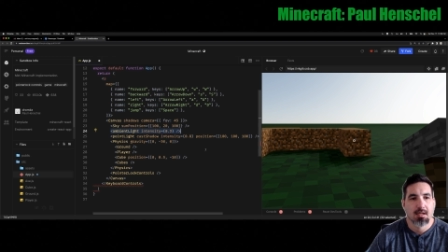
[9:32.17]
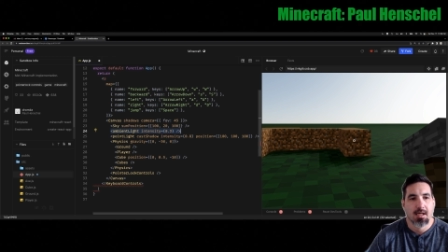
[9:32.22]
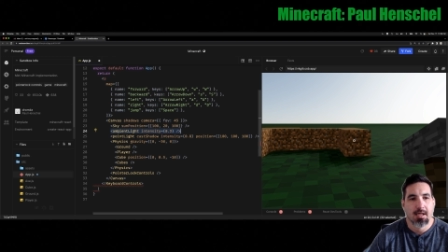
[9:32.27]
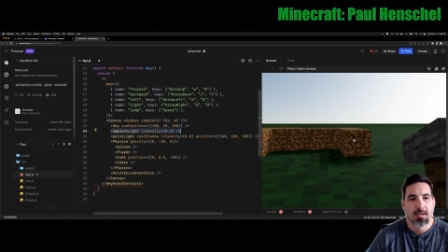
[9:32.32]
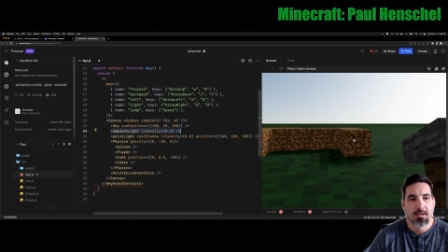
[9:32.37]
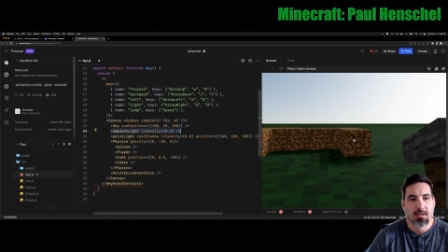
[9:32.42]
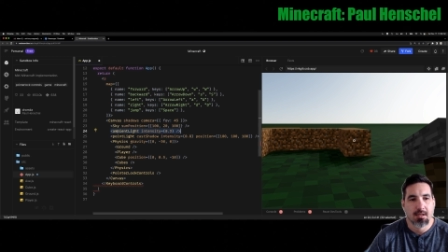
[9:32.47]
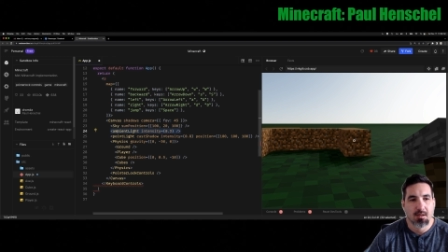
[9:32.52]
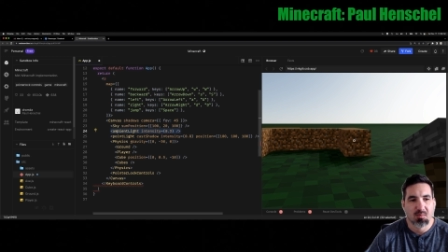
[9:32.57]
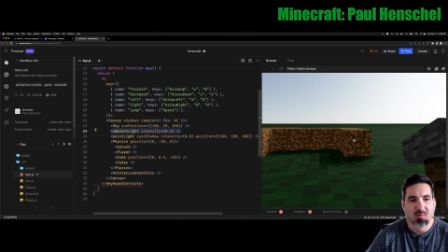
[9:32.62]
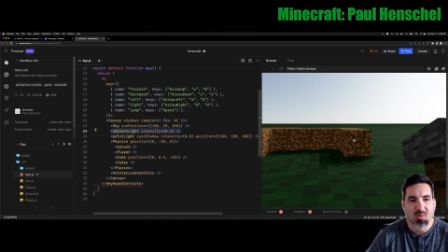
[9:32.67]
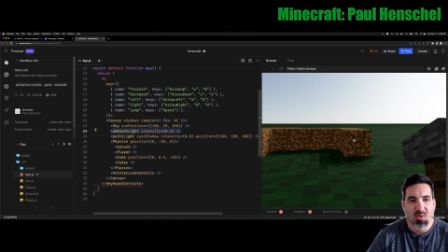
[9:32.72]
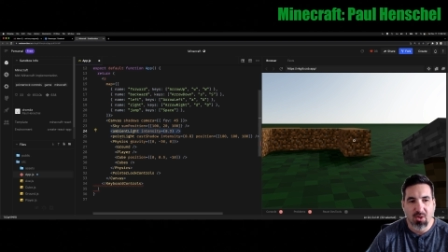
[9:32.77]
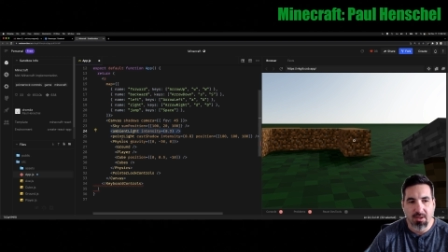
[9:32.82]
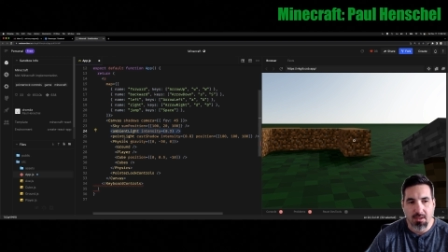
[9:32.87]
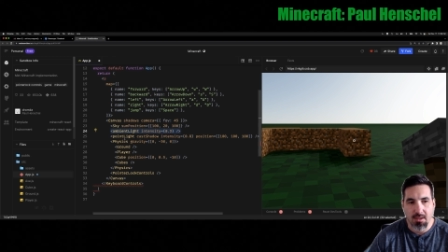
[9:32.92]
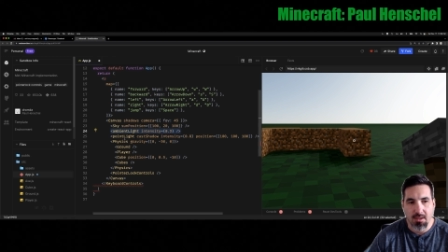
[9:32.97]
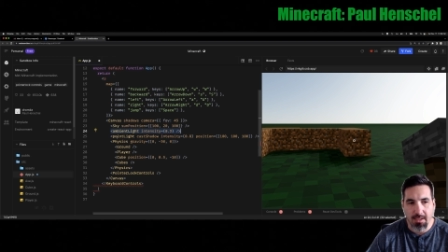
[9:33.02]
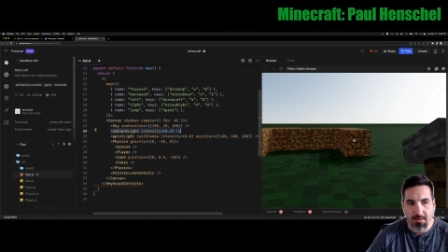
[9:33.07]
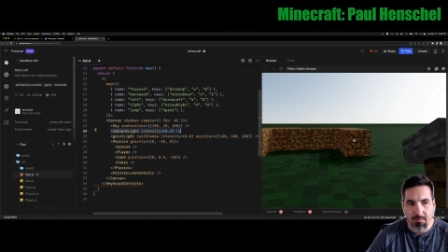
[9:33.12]
And then a
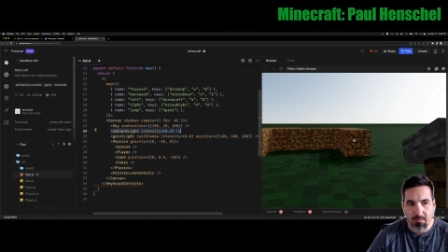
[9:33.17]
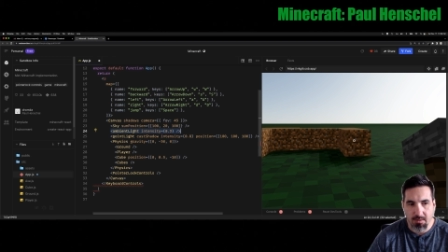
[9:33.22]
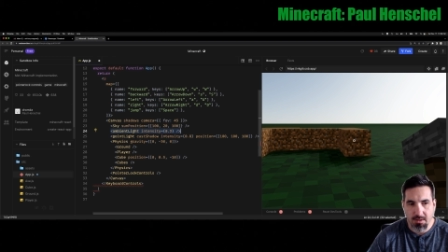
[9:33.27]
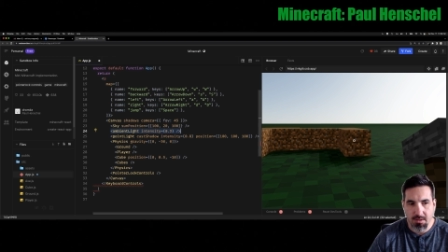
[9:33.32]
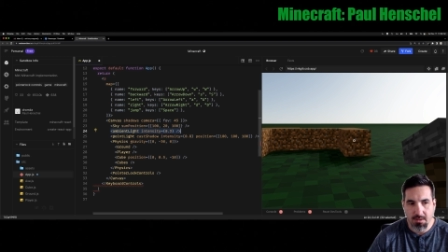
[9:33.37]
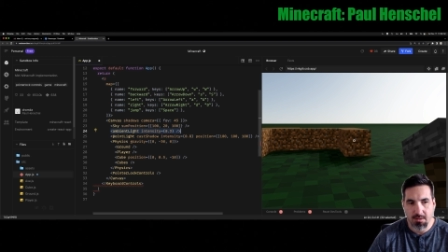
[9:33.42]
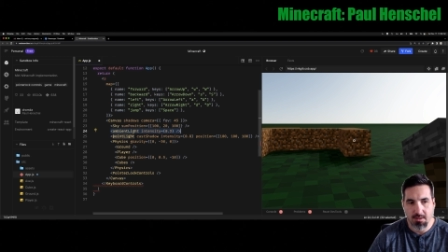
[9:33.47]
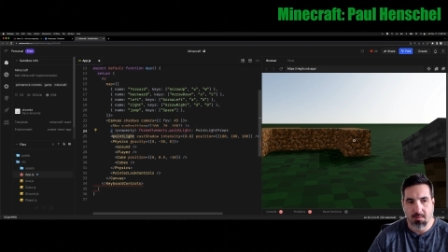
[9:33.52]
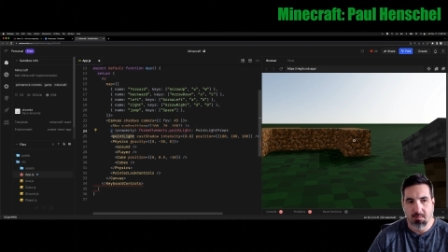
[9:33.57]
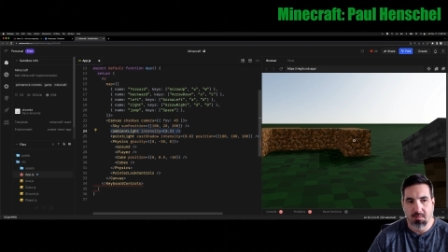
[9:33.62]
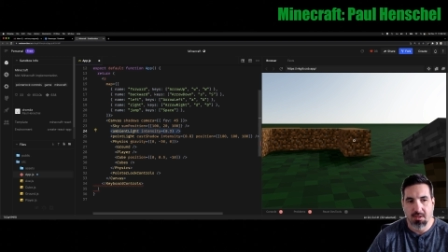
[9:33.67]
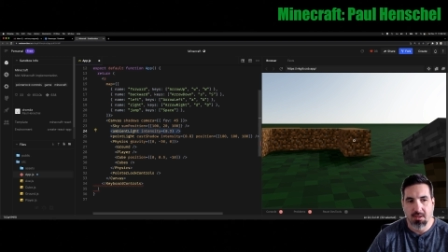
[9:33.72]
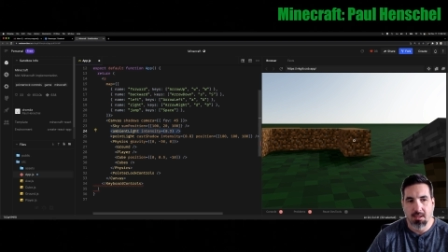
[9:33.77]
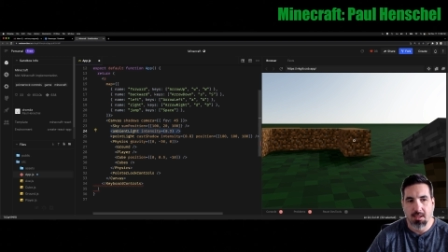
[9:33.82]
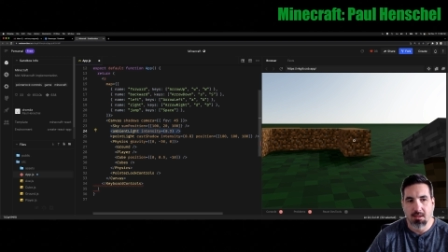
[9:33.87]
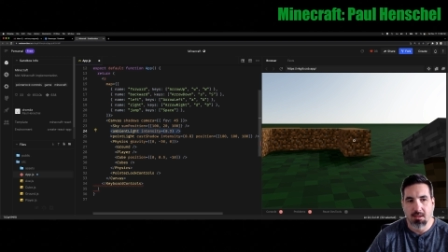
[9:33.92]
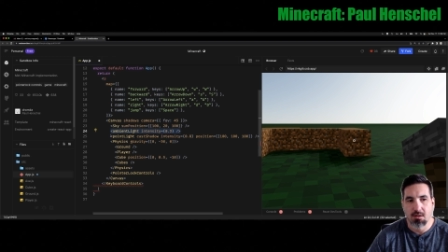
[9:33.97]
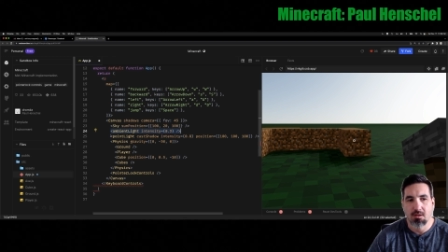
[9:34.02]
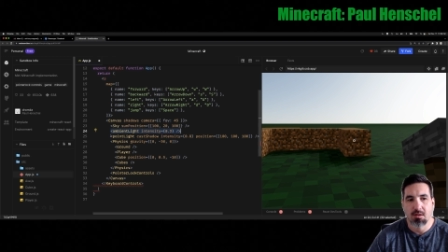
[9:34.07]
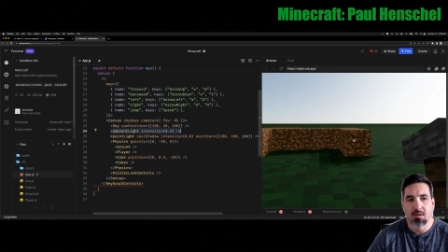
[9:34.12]
point light, which is something
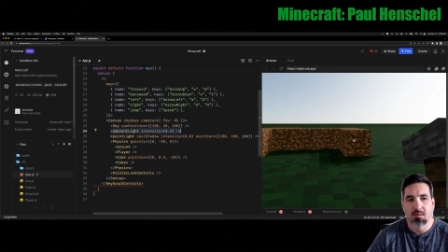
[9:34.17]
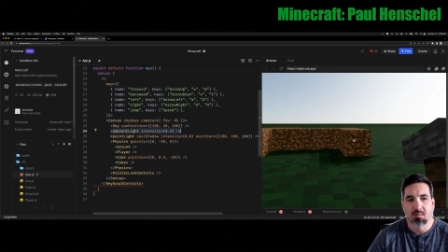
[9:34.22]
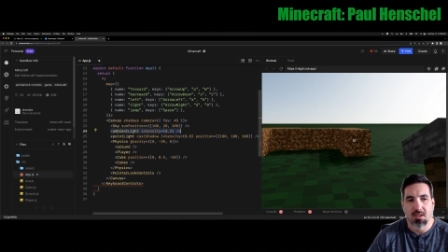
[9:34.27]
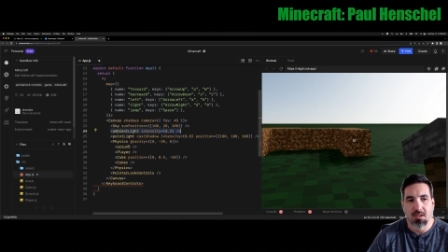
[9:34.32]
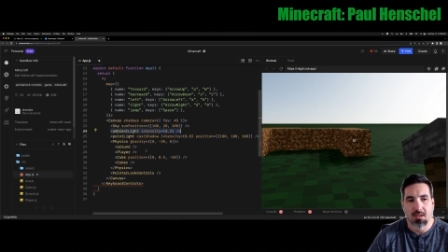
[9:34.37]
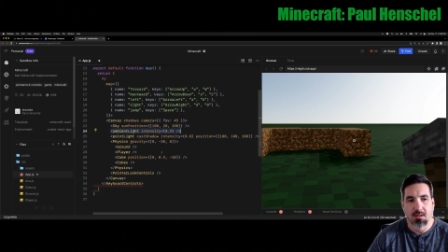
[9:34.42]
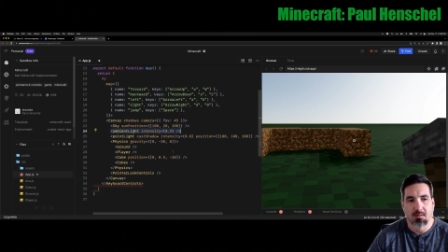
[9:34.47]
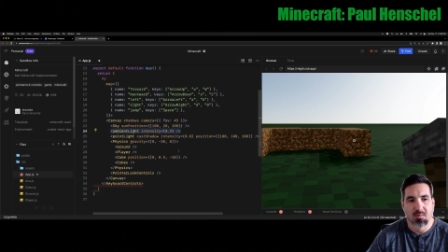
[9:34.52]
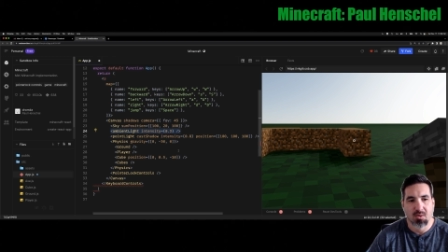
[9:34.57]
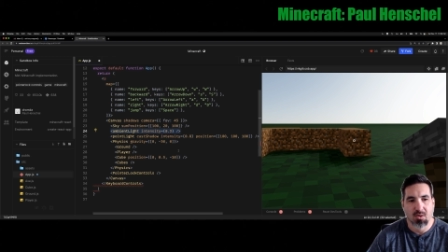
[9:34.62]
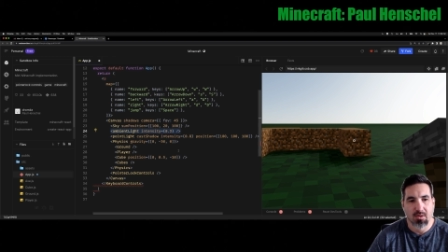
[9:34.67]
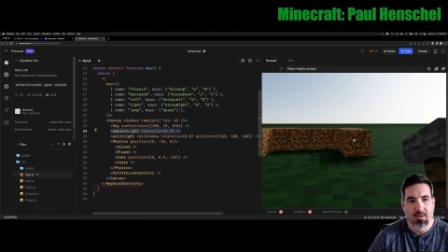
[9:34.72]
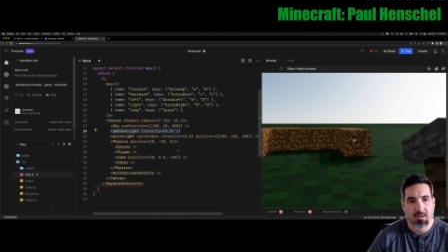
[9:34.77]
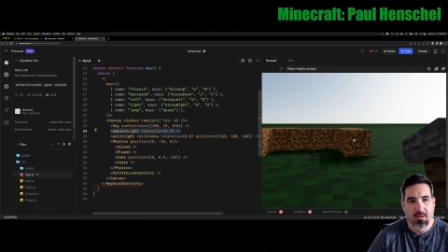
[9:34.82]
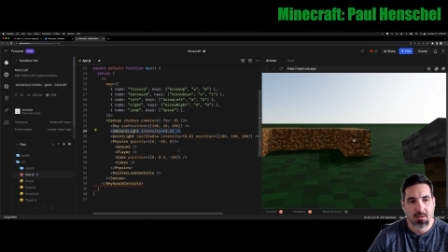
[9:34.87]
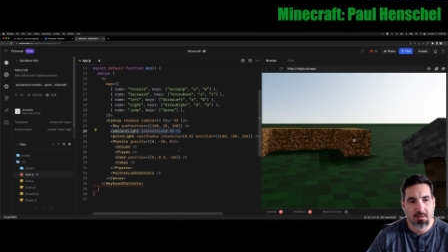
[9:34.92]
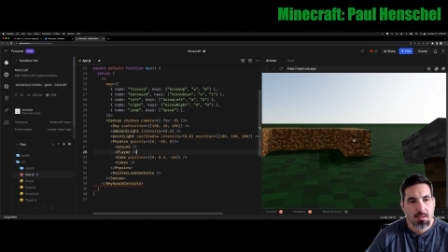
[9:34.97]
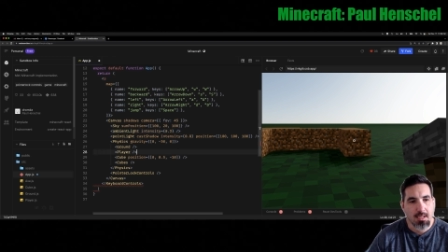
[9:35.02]
that could be imported.